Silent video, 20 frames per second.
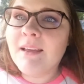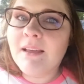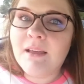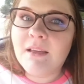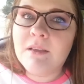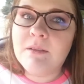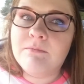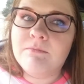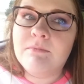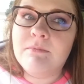
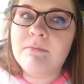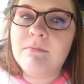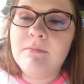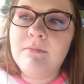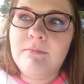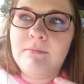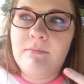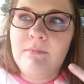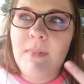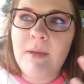Um,
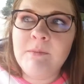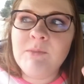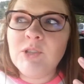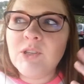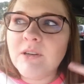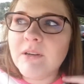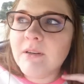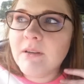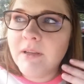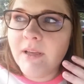I'm
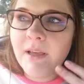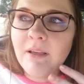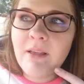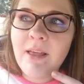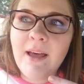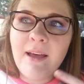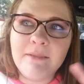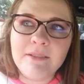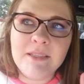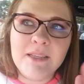sure he'll
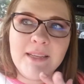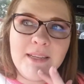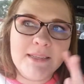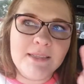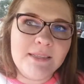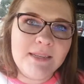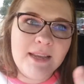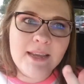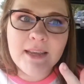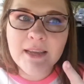have to like
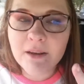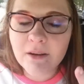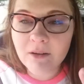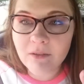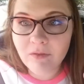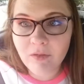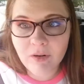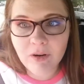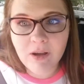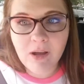stay
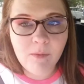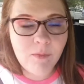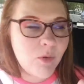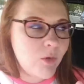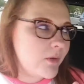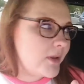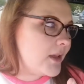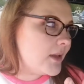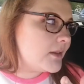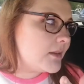here for a
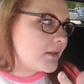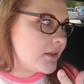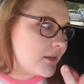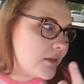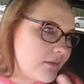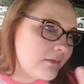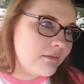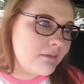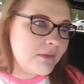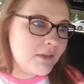couple weeks
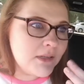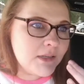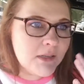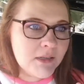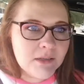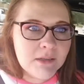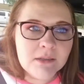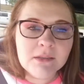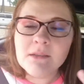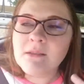and.
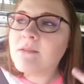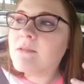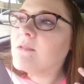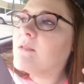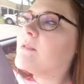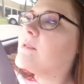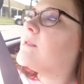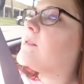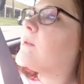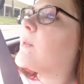But
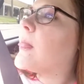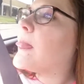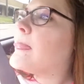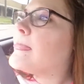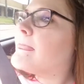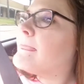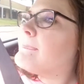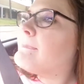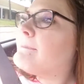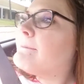yeah, because like all of
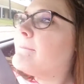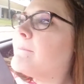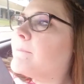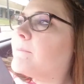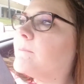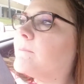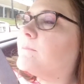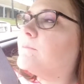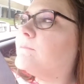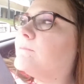his feathers
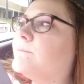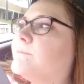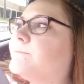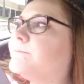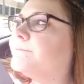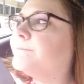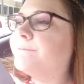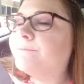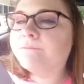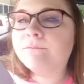were missing on
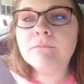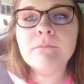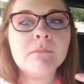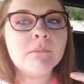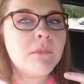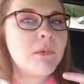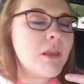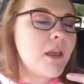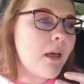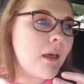the
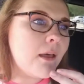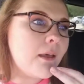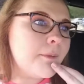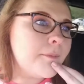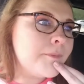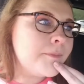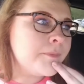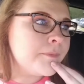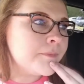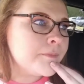bottom. yeah.
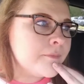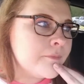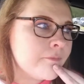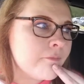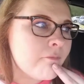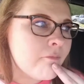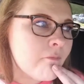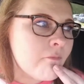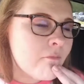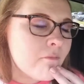Yet
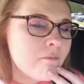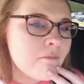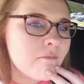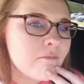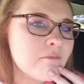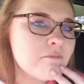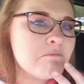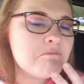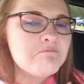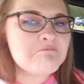he was just
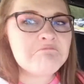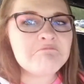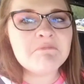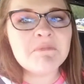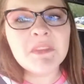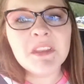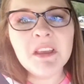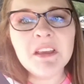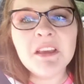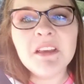stuck down
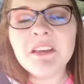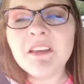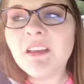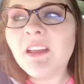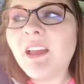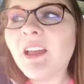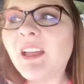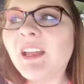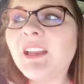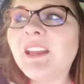by his
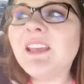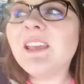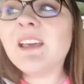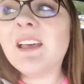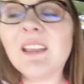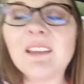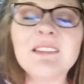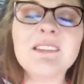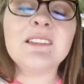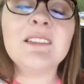belly. And he
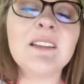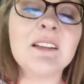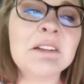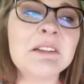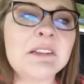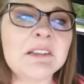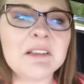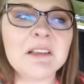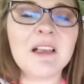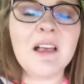got stuck
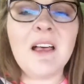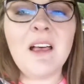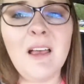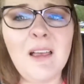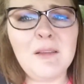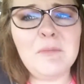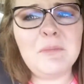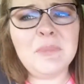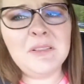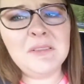to the
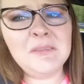cup.